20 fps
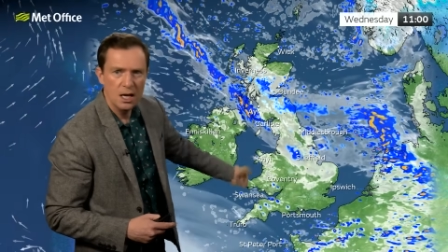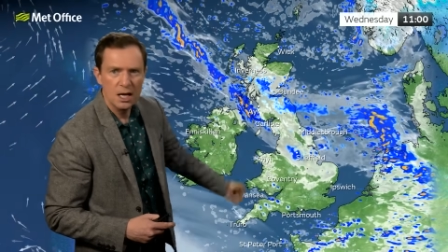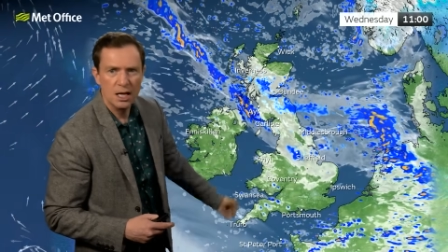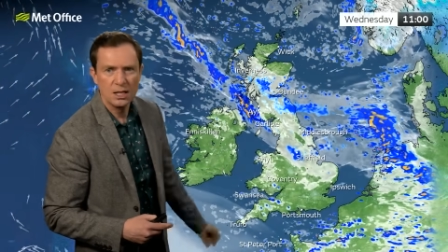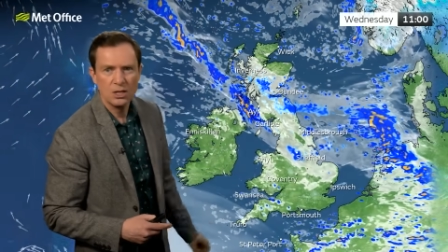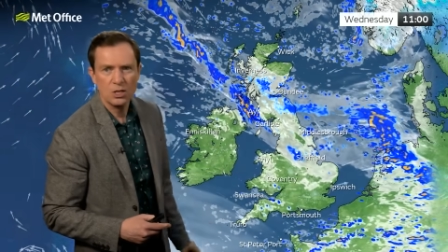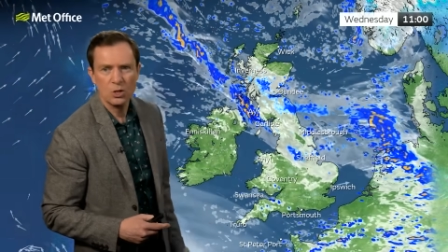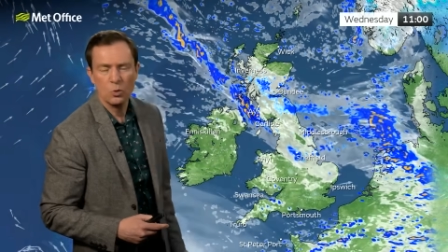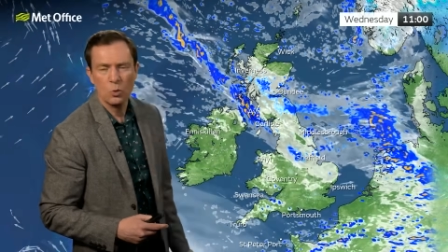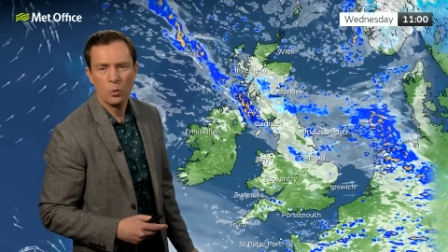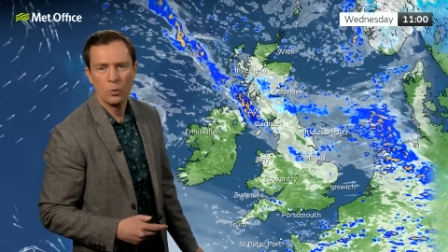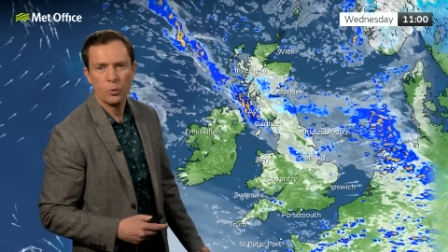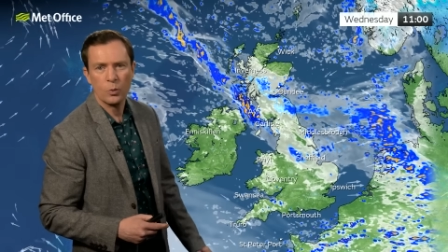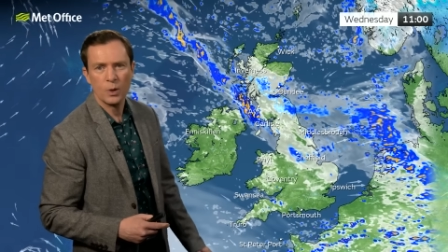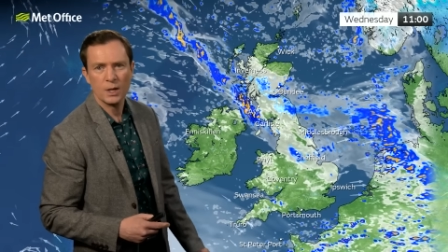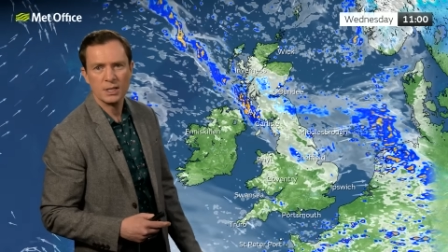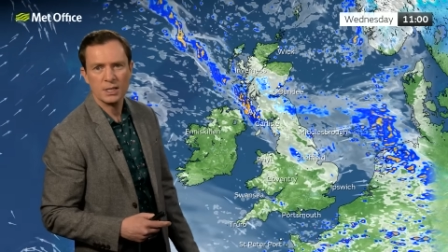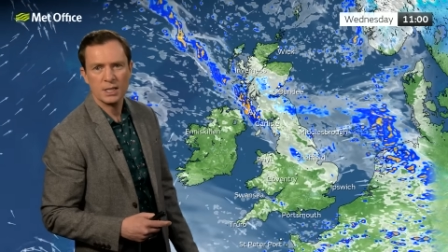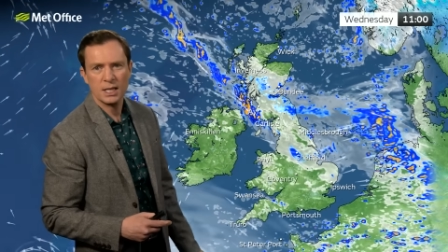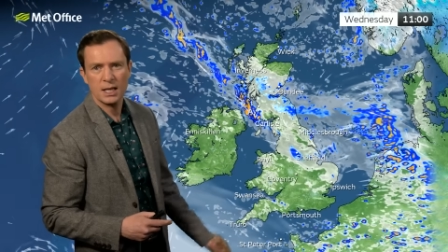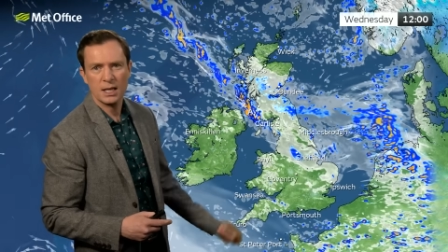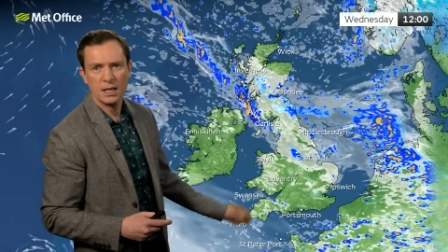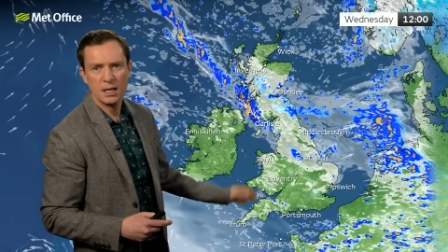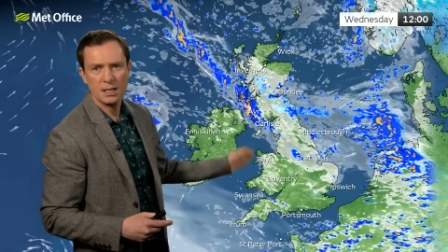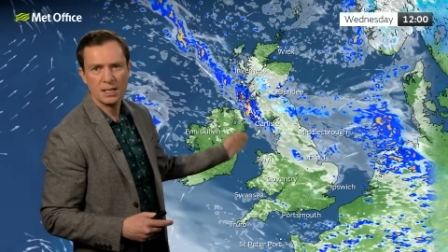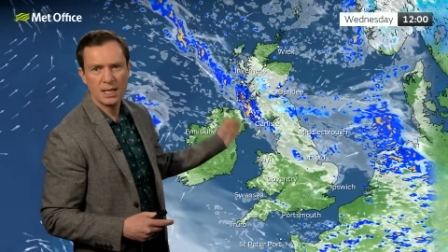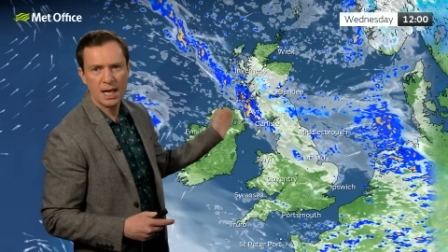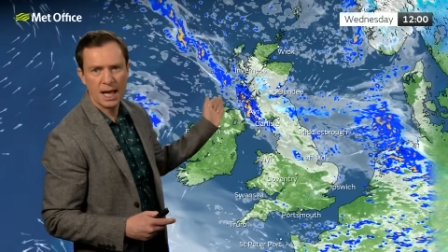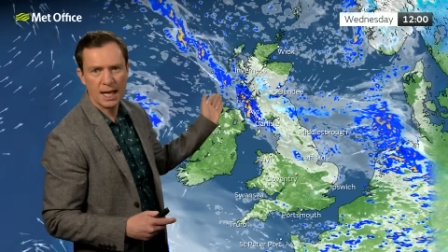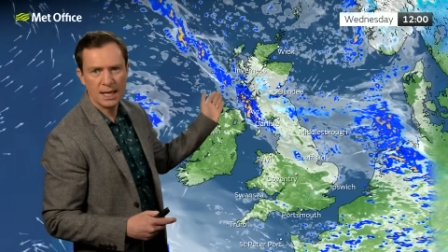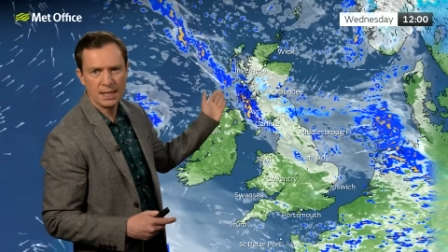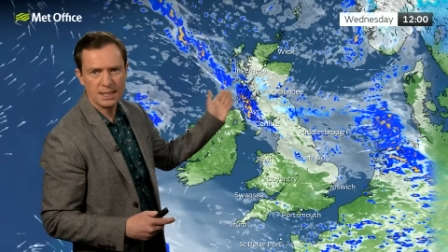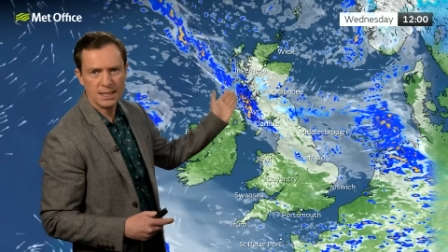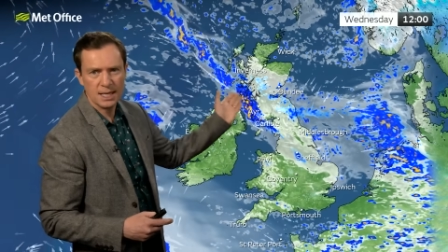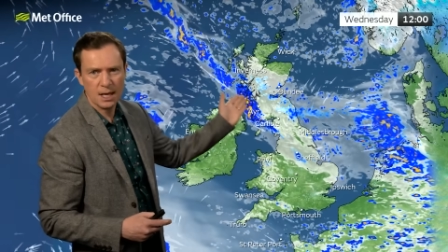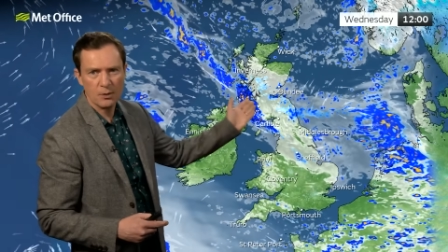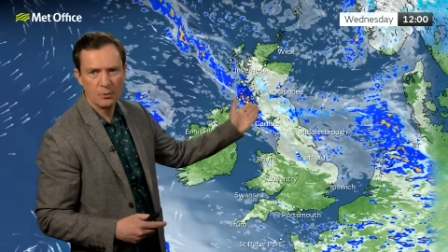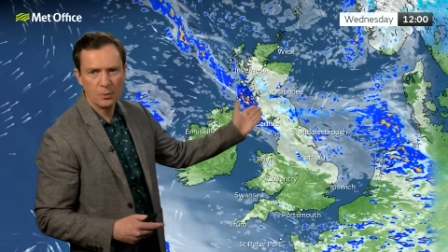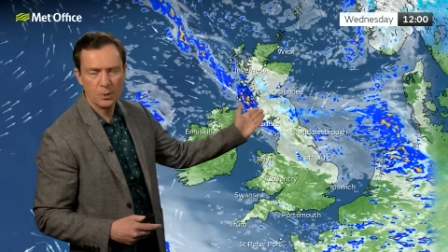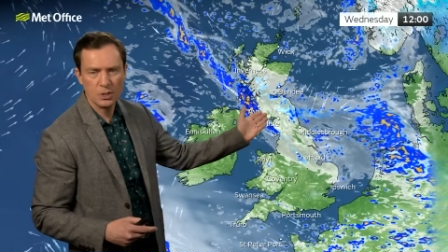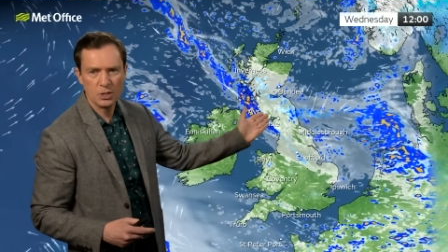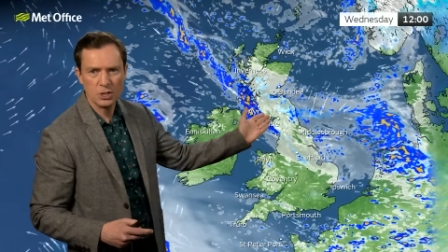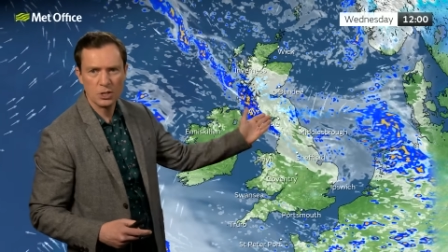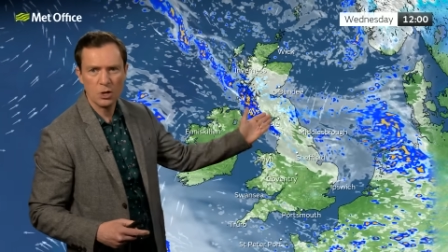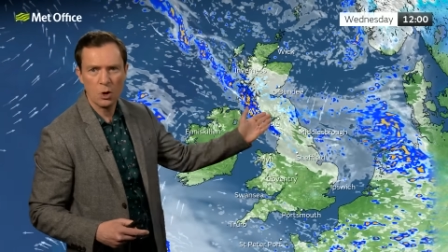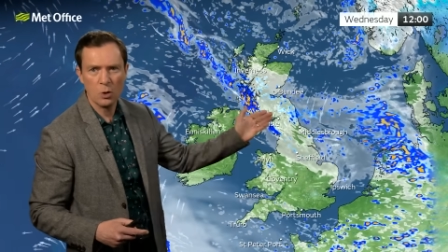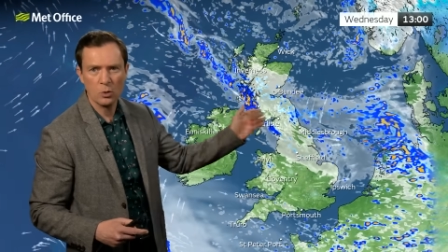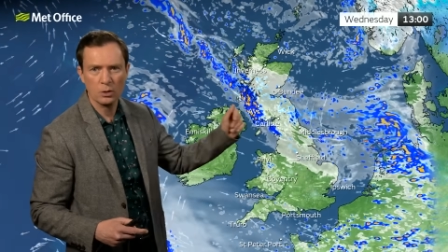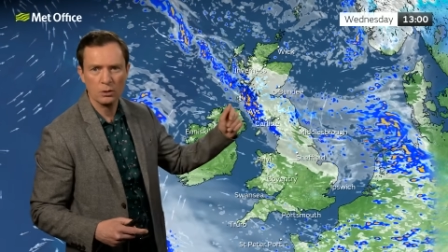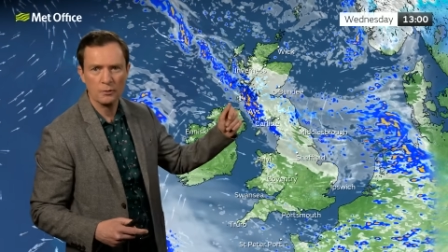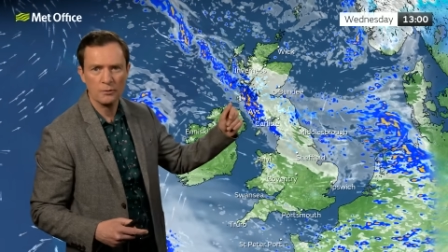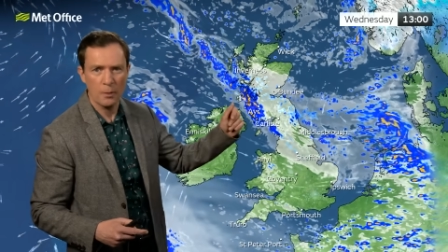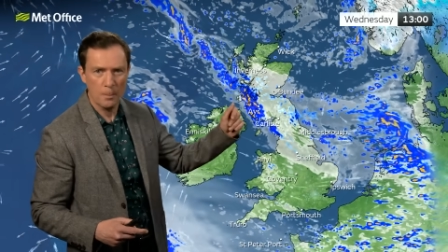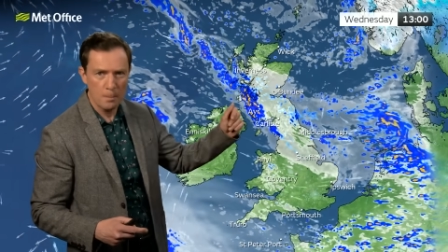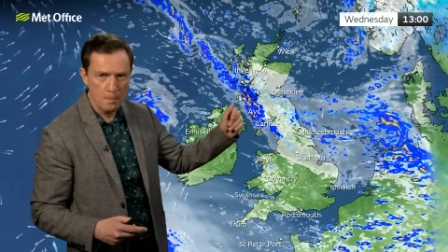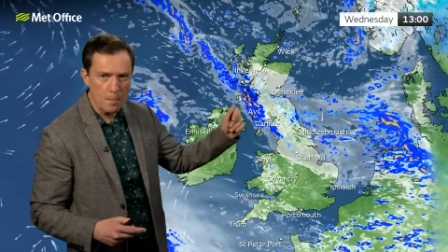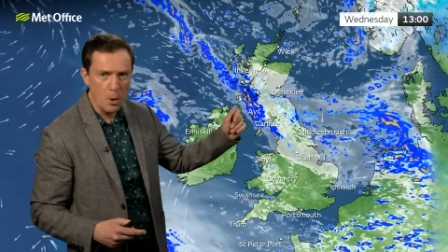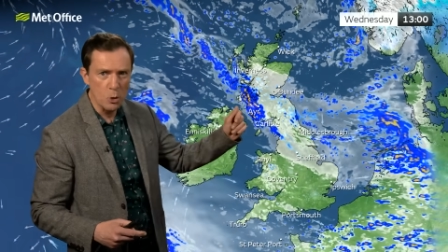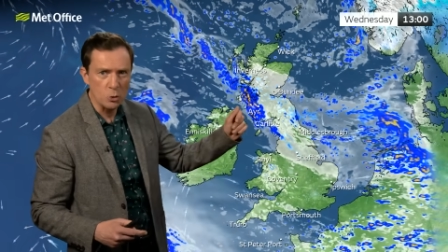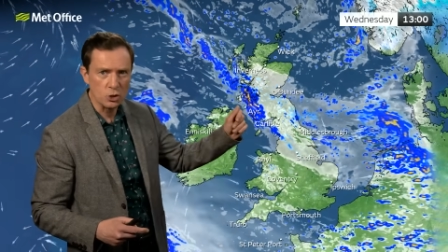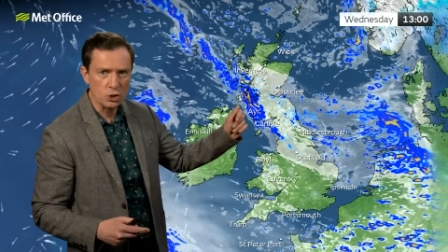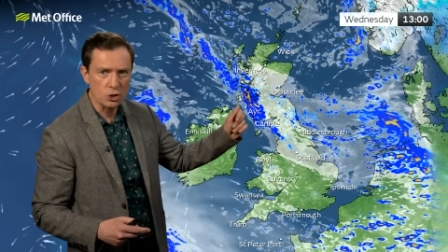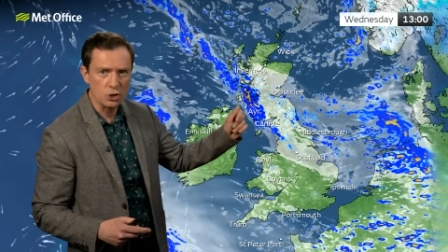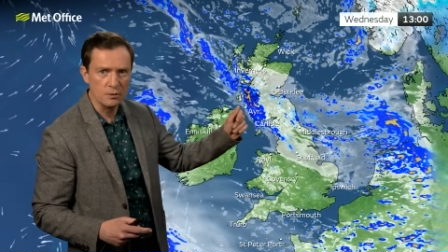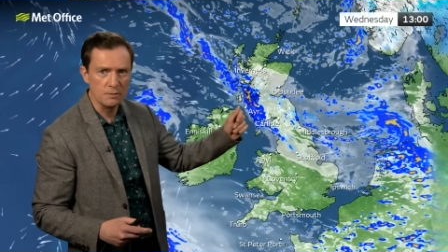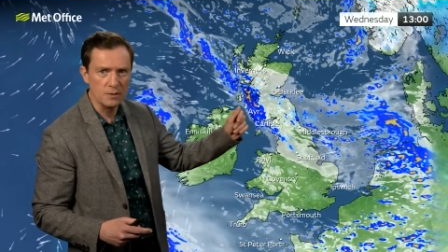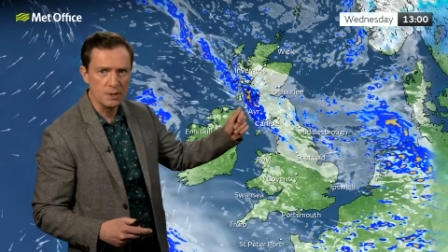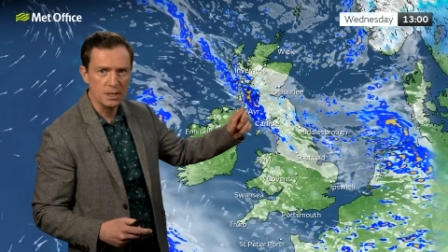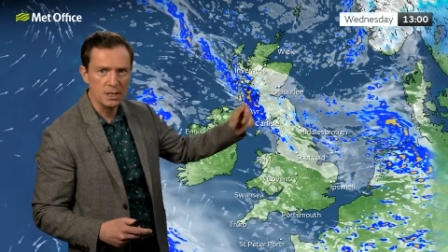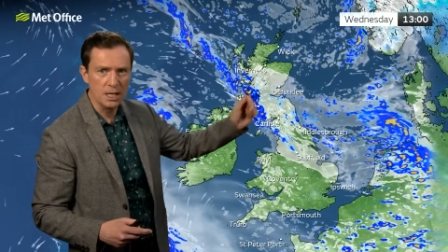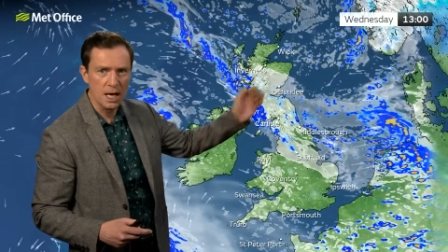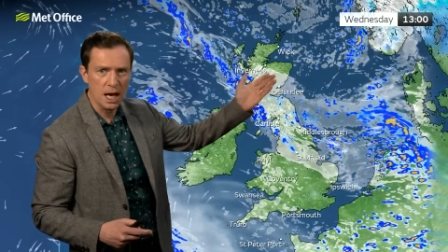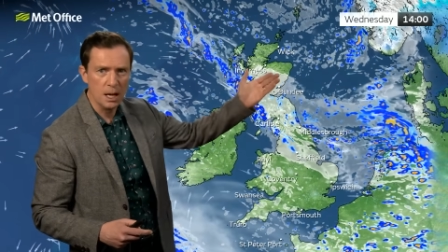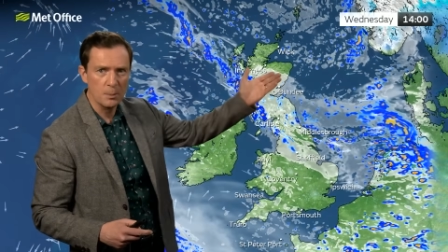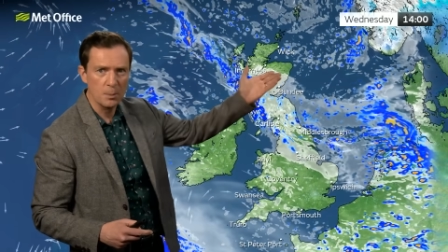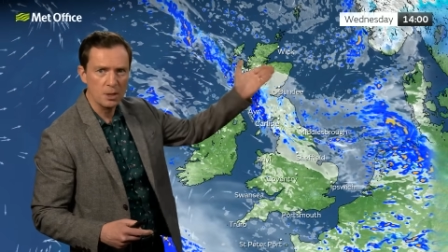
into northwest England and southwest Scotland for most of the day.